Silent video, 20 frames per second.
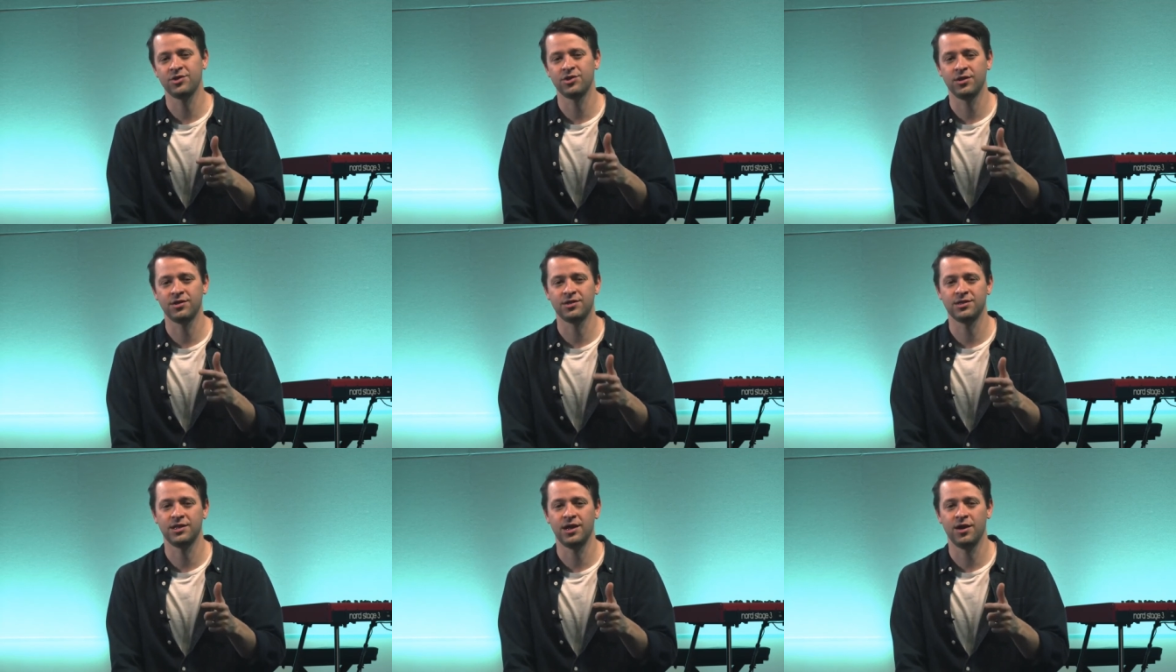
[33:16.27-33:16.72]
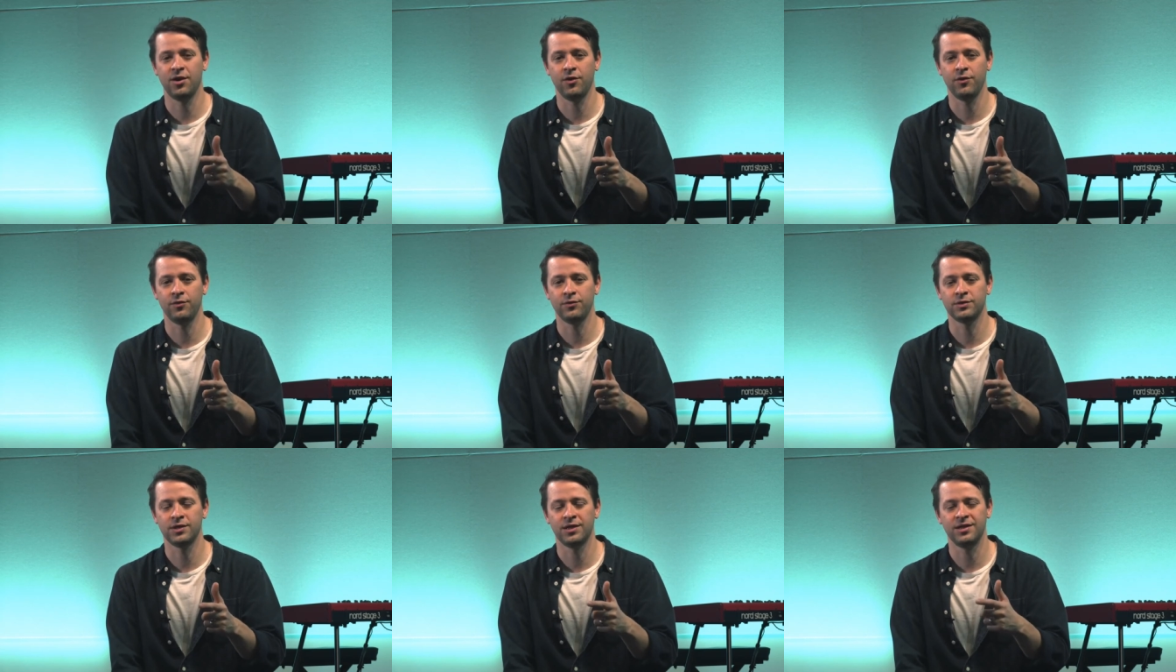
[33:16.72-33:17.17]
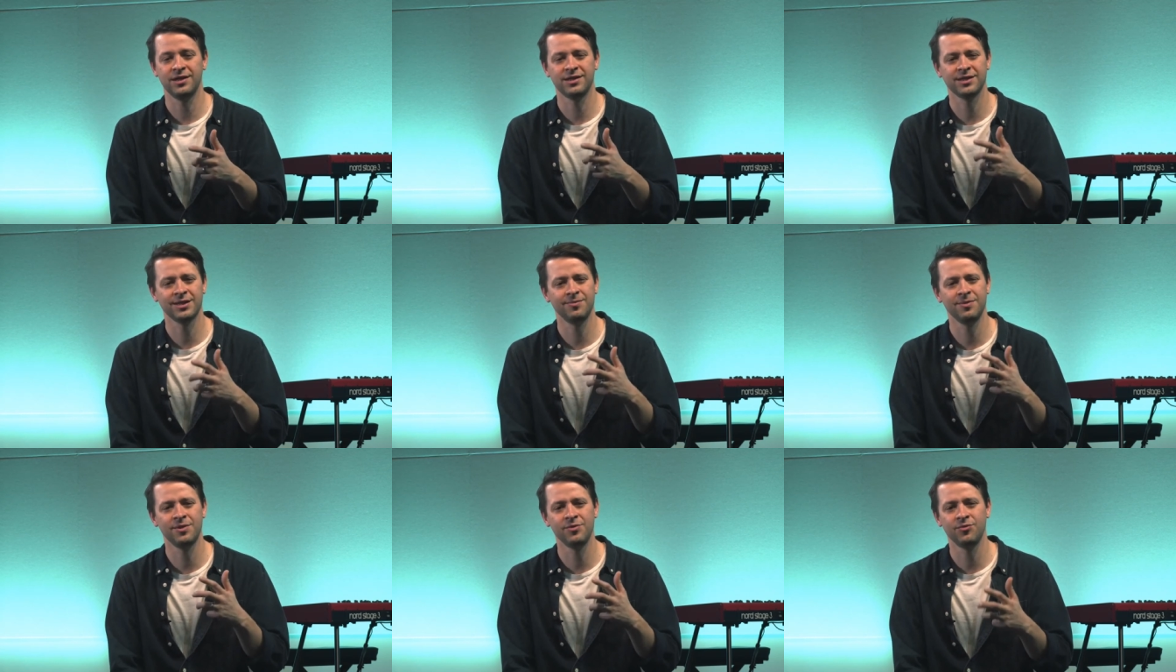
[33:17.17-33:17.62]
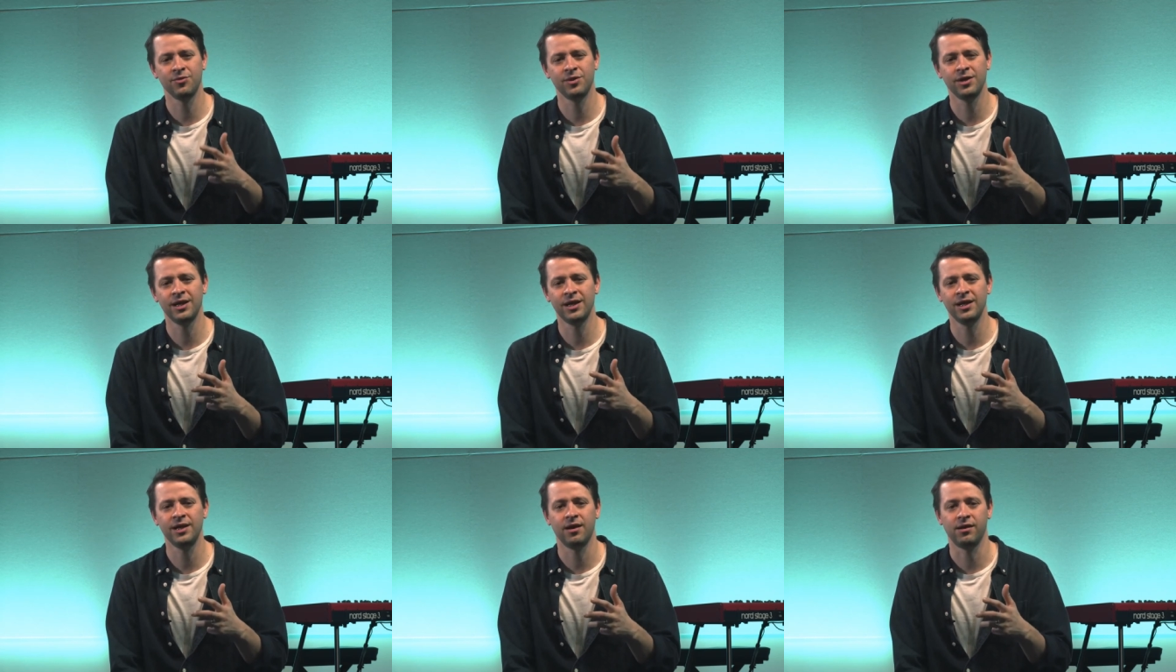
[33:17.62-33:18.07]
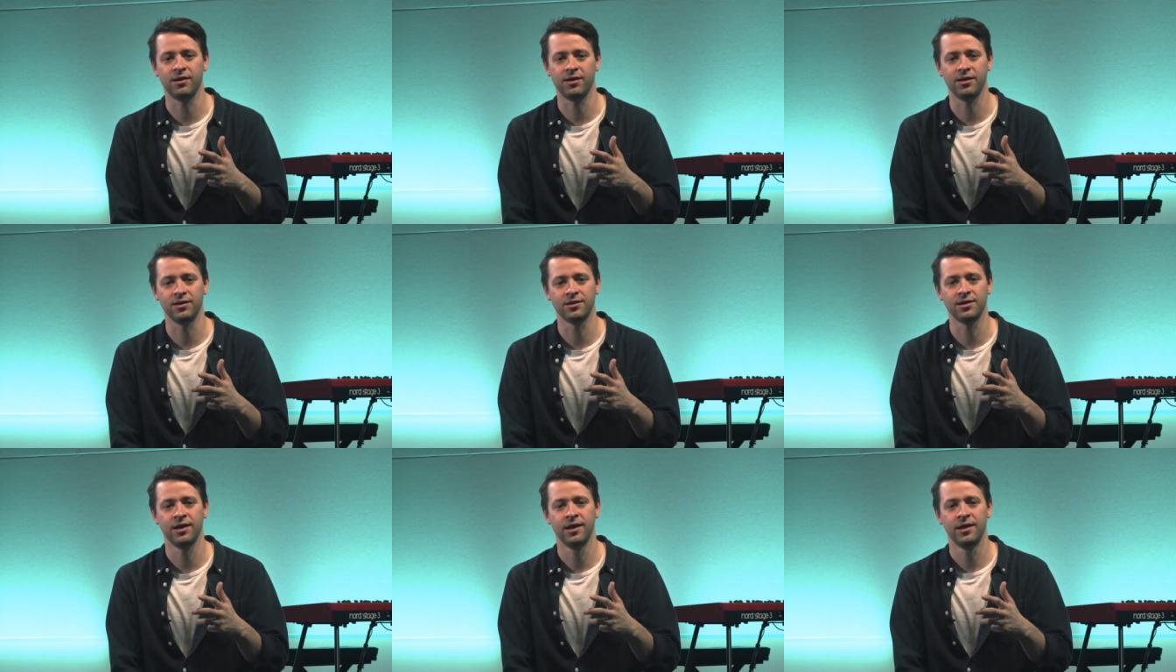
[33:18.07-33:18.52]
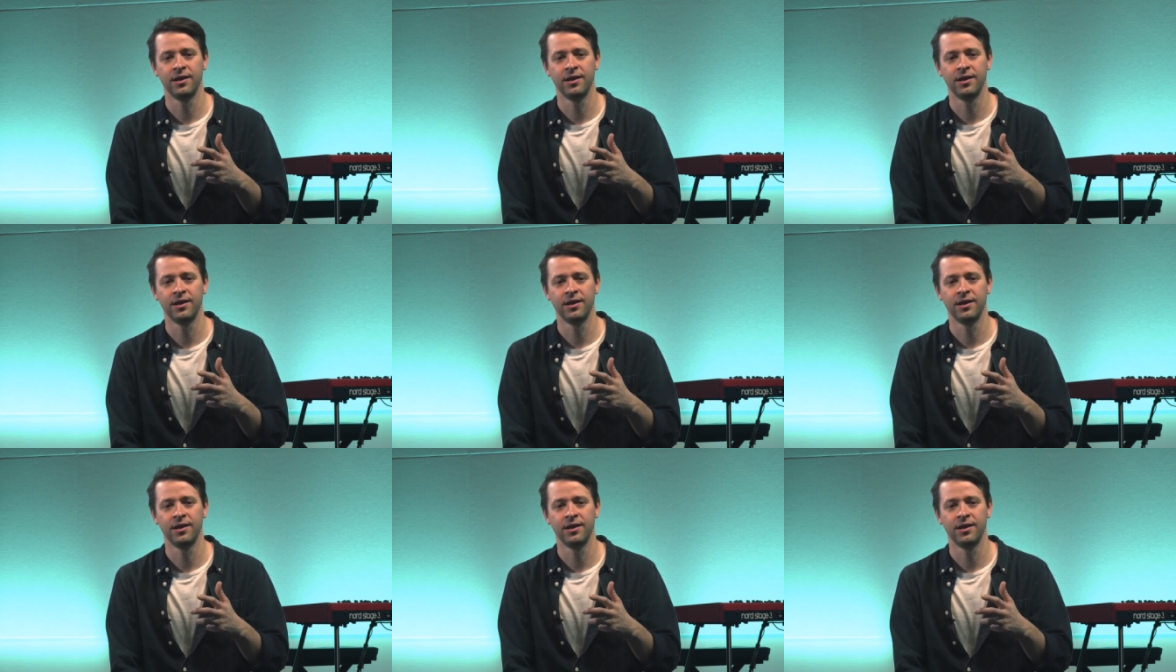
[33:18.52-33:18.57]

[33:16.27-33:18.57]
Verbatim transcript: ourselves, and this can be really hard